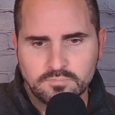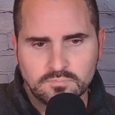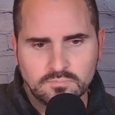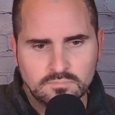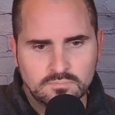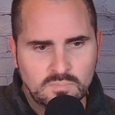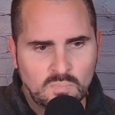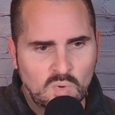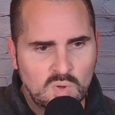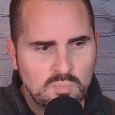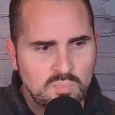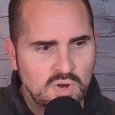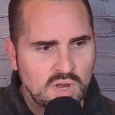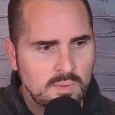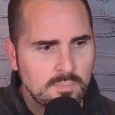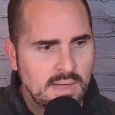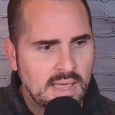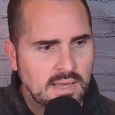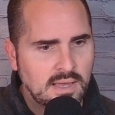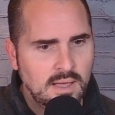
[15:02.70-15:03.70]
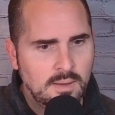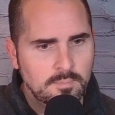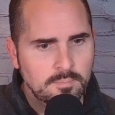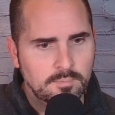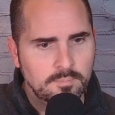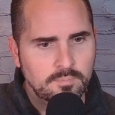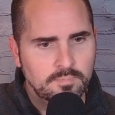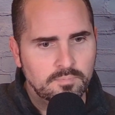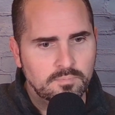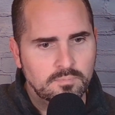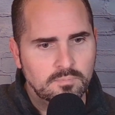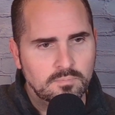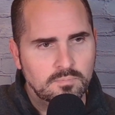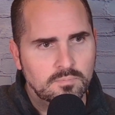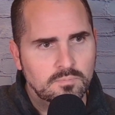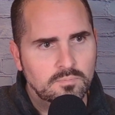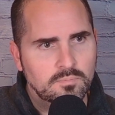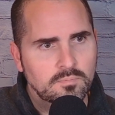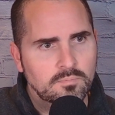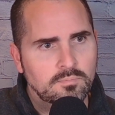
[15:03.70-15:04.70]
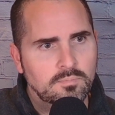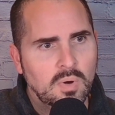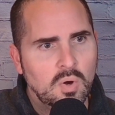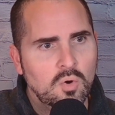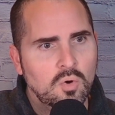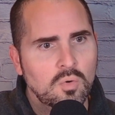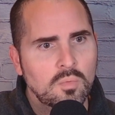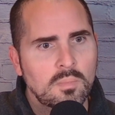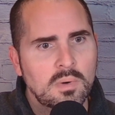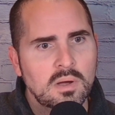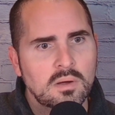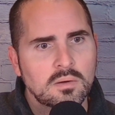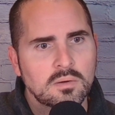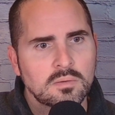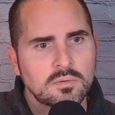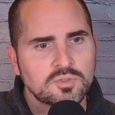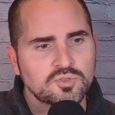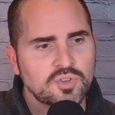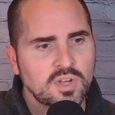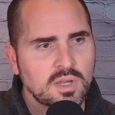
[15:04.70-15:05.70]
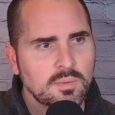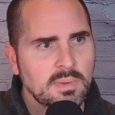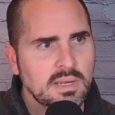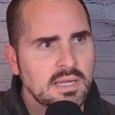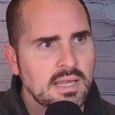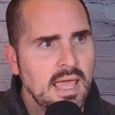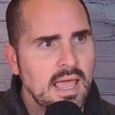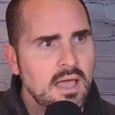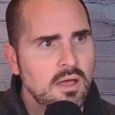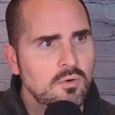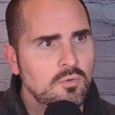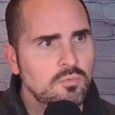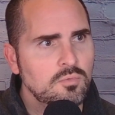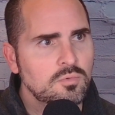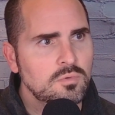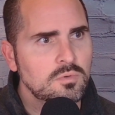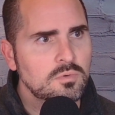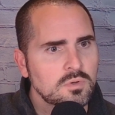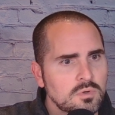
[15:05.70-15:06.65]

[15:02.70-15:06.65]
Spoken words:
Let me bring it back up. Boom. Shrink me down.